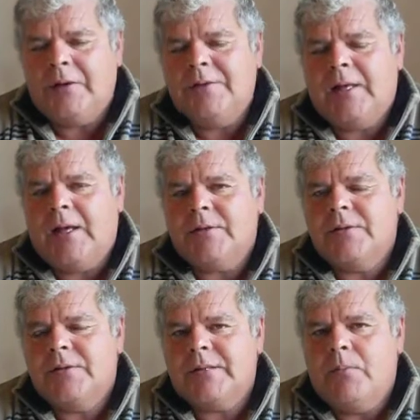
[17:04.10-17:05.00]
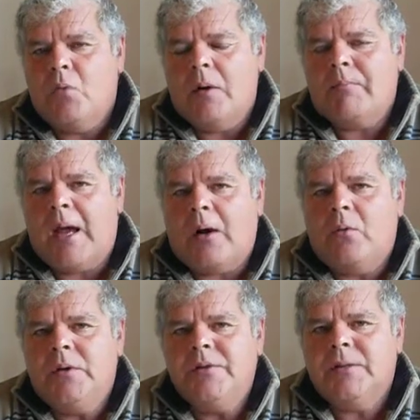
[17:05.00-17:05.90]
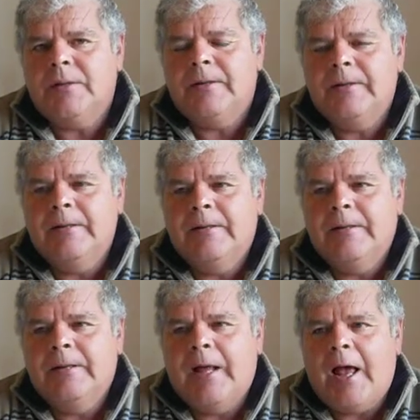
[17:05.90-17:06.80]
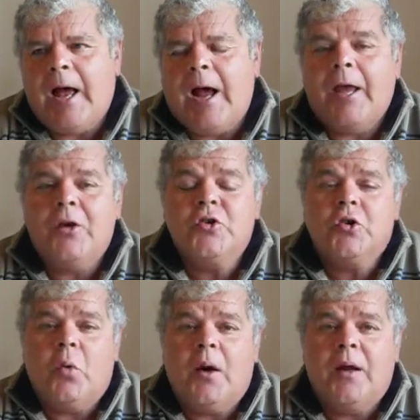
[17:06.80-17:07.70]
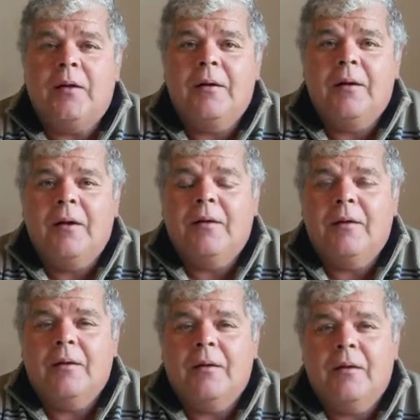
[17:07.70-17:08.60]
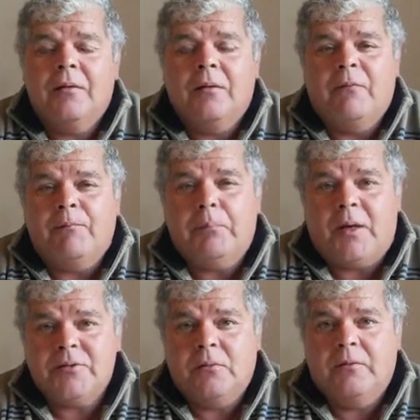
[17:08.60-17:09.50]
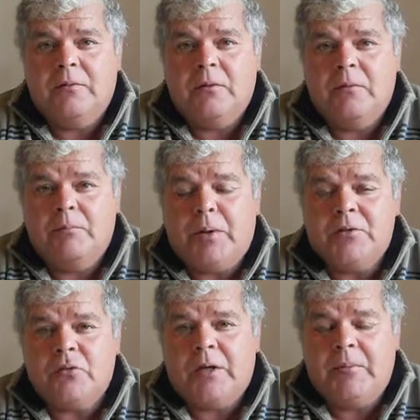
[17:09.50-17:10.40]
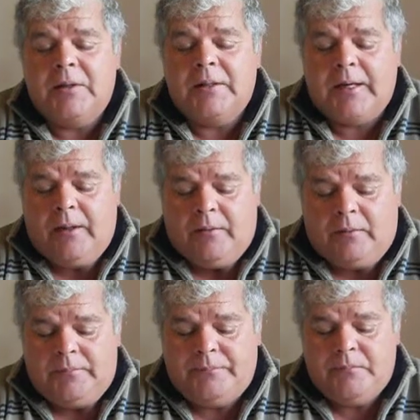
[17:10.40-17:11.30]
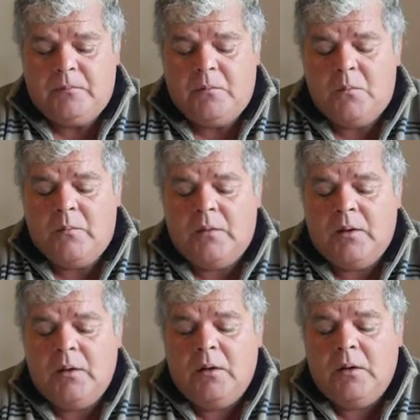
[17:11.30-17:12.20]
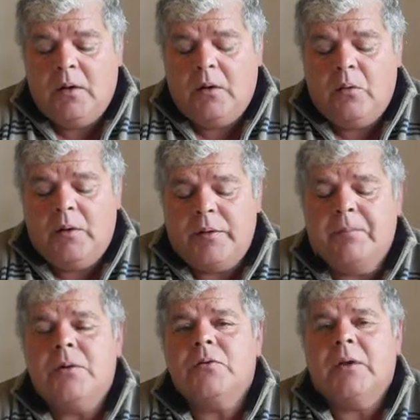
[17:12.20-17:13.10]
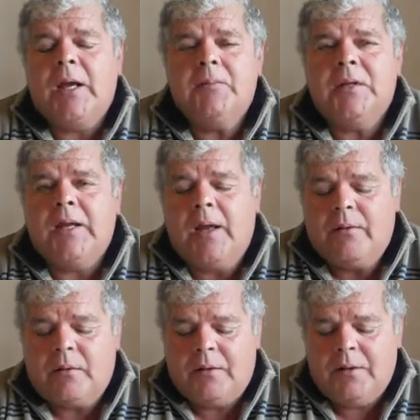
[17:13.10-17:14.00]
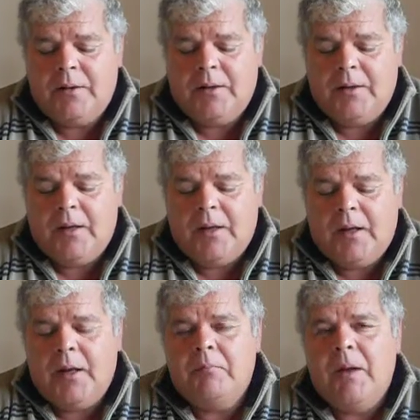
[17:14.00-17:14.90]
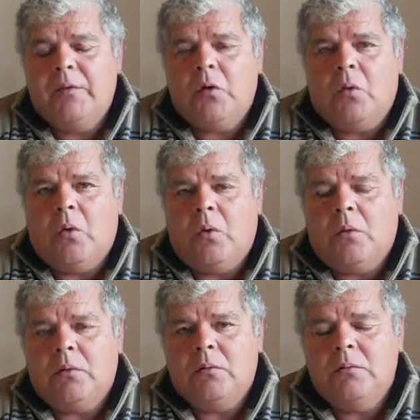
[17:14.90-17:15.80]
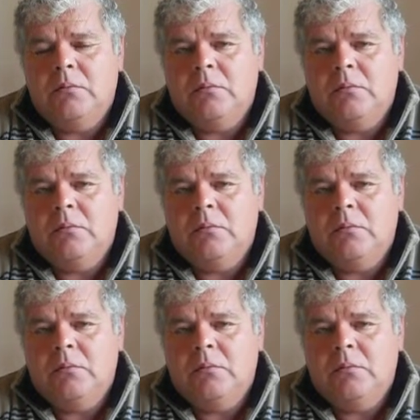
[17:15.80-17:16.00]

these classes somewhat backwards, I enjoyed the puzzle coming together. And when the puzzle came together, it made the whole